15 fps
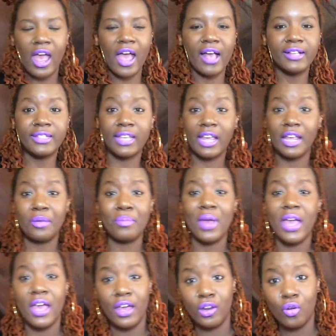as a
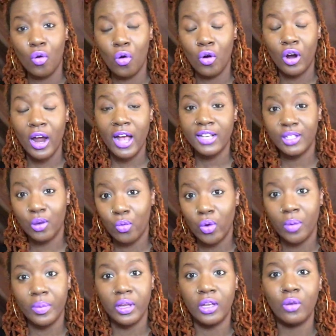man or as a
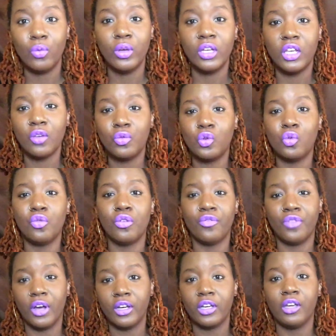woman, what gives you the
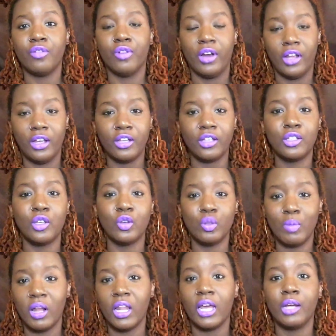fucking right, excuse
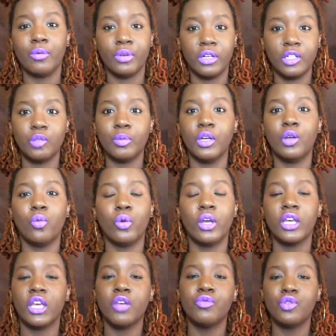my language, but
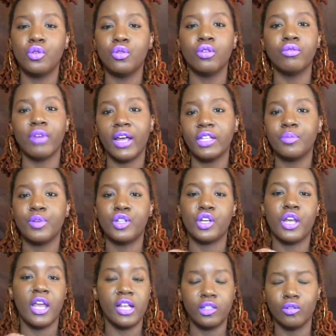what gives you the right to put your
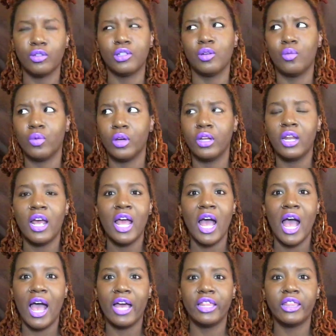hands on someone?
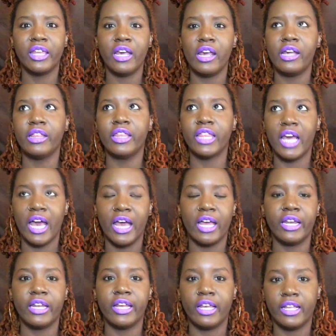I think
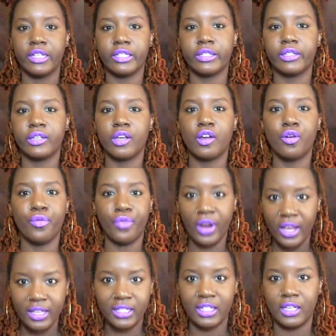that it's
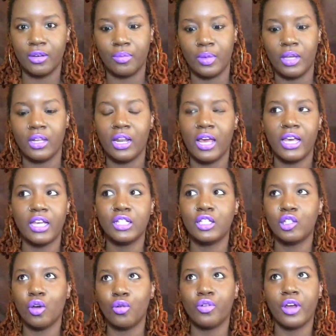crazy to me. Like, it's
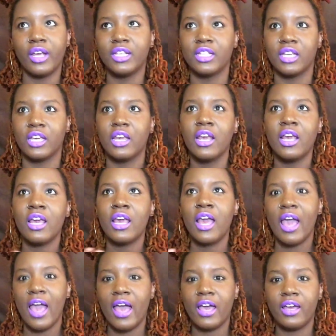so crazy.
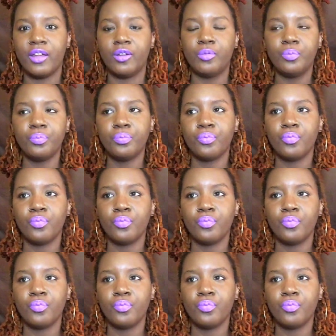And